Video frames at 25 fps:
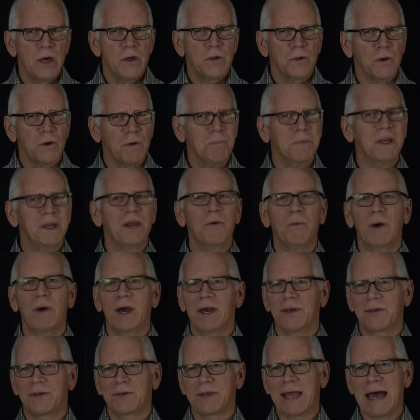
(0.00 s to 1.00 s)
So in many
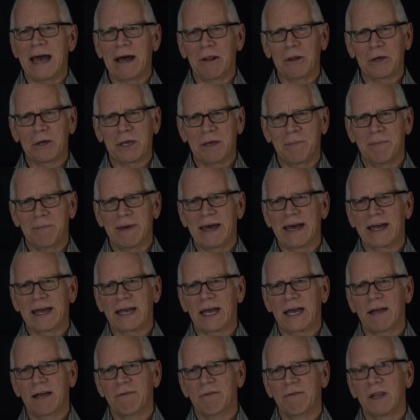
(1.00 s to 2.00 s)
ways, now looking
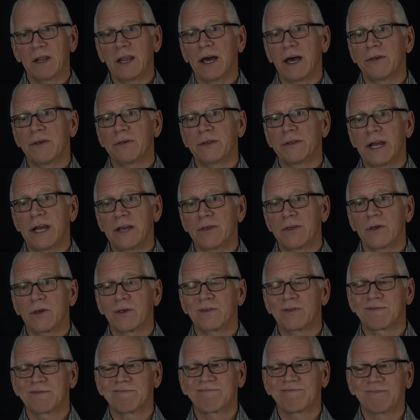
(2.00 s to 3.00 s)
back, I realized that I
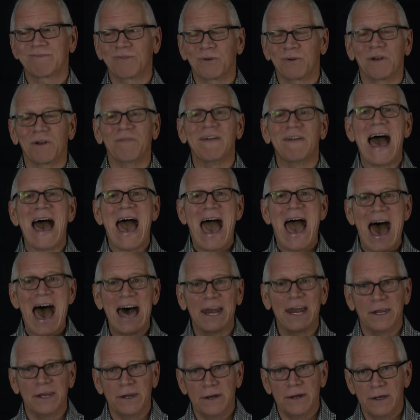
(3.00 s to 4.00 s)
just sort of
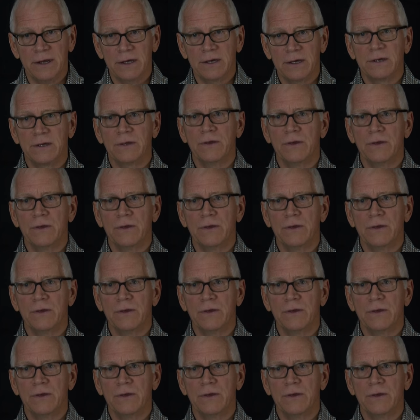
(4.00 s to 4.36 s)
added